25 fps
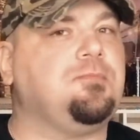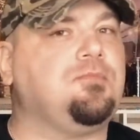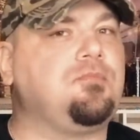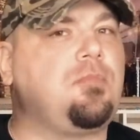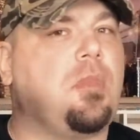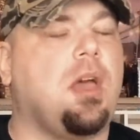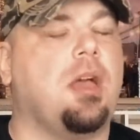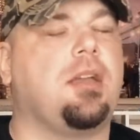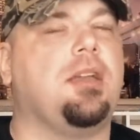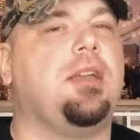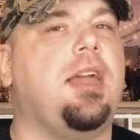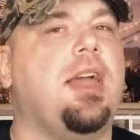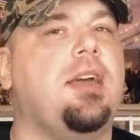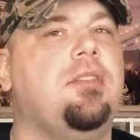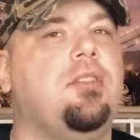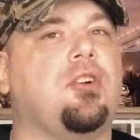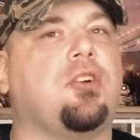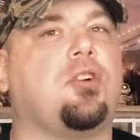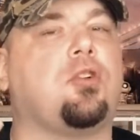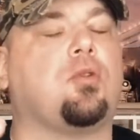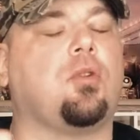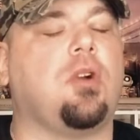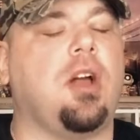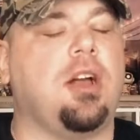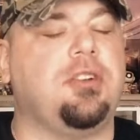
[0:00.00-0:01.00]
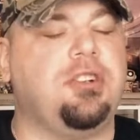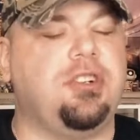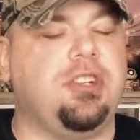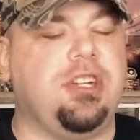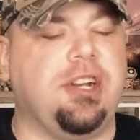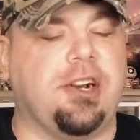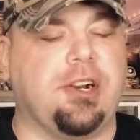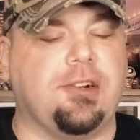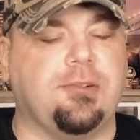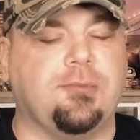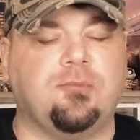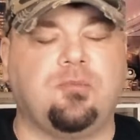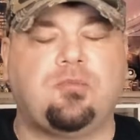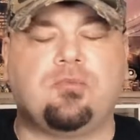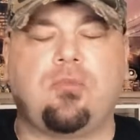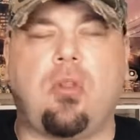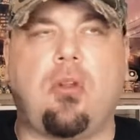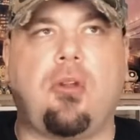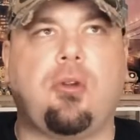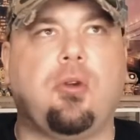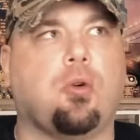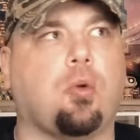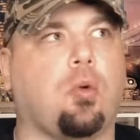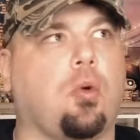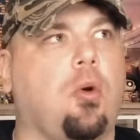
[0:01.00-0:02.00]
Again, the crunch here,
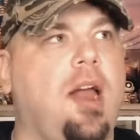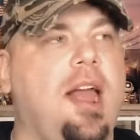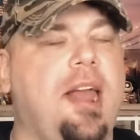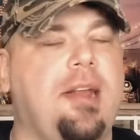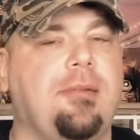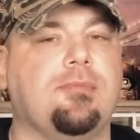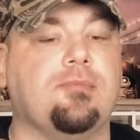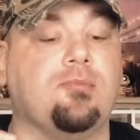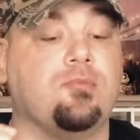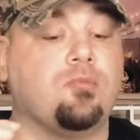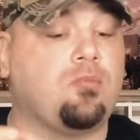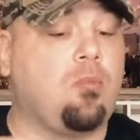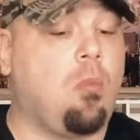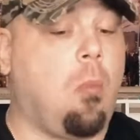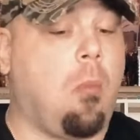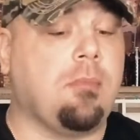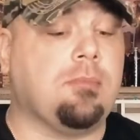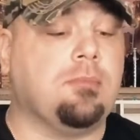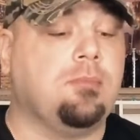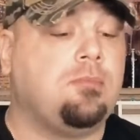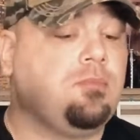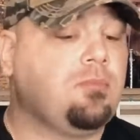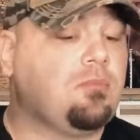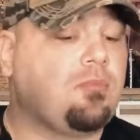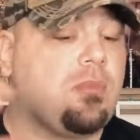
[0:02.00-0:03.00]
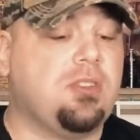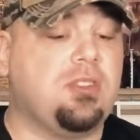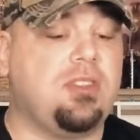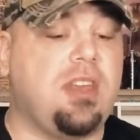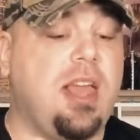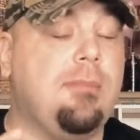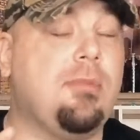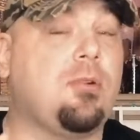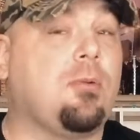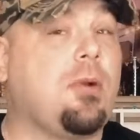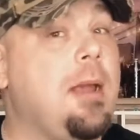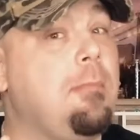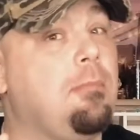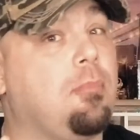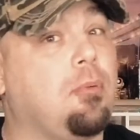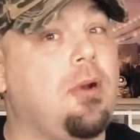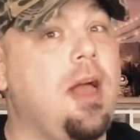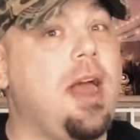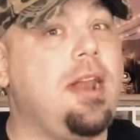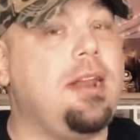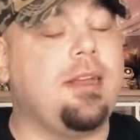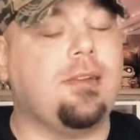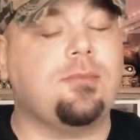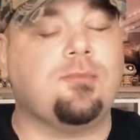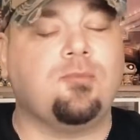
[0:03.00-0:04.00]
great. Same great
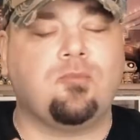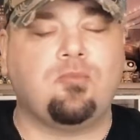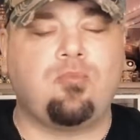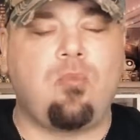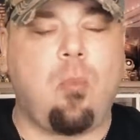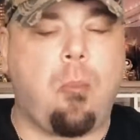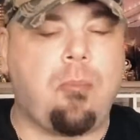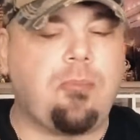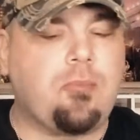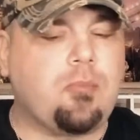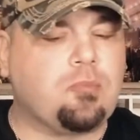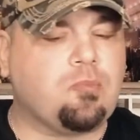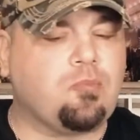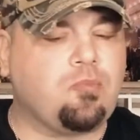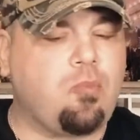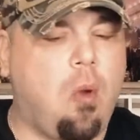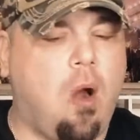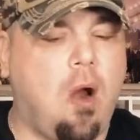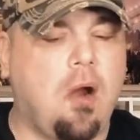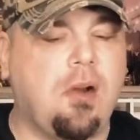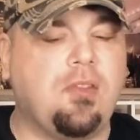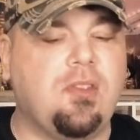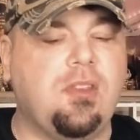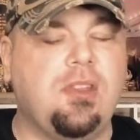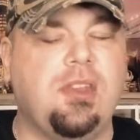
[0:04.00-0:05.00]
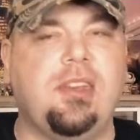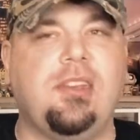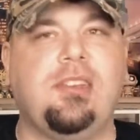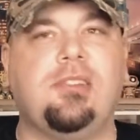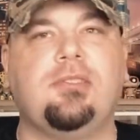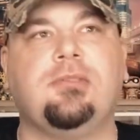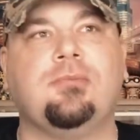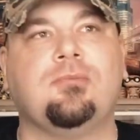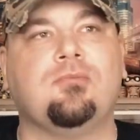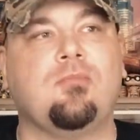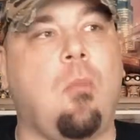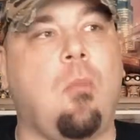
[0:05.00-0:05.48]
breading on these,